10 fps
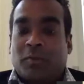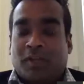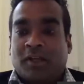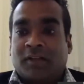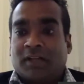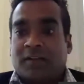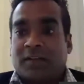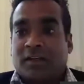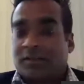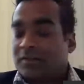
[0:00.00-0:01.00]
Well, I
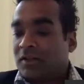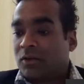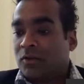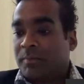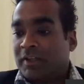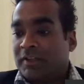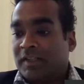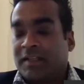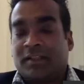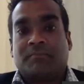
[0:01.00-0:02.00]
think I'd start off by
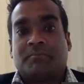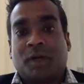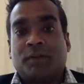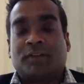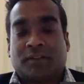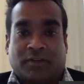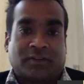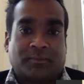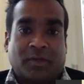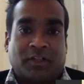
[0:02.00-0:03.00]
saying that most of
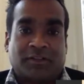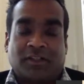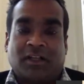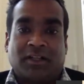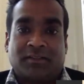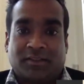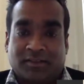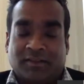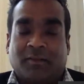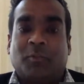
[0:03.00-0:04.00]
us are marginalized in
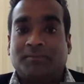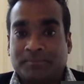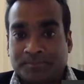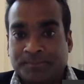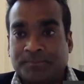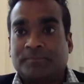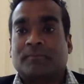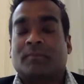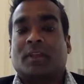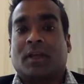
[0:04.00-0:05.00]
some way.
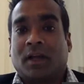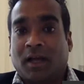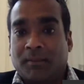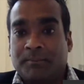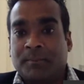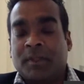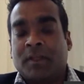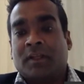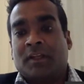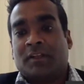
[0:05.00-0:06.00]

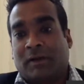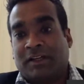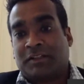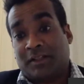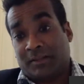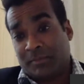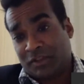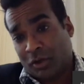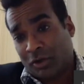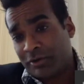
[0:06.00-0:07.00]
So actually the
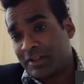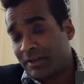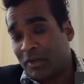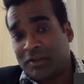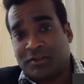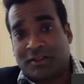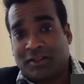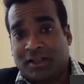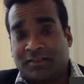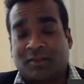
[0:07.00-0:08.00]
majority are
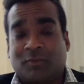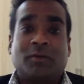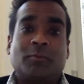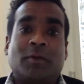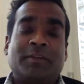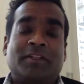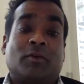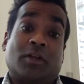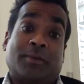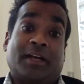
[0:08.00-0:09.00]
marginalized. So when we
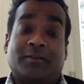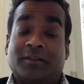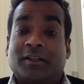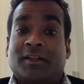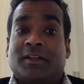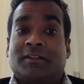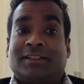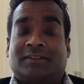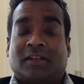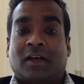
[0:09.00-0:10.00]
talk about
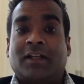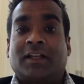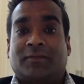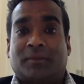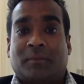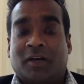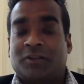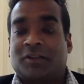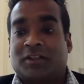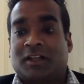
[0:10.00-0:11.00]
designing for
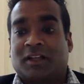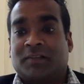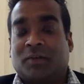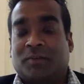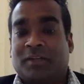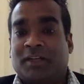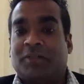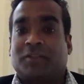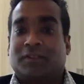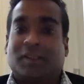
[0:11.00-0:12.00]
marginalized
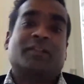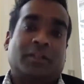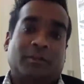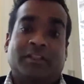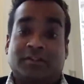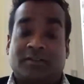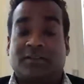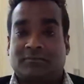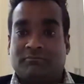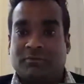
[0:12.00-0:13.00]
populations, actually we're
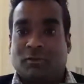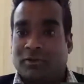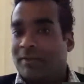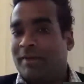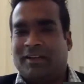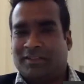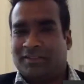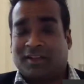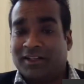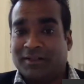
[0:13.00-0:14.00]
talking about
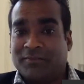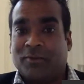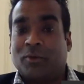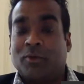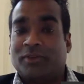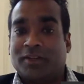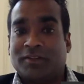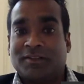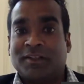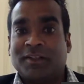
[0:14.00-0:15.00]
designing for all of us,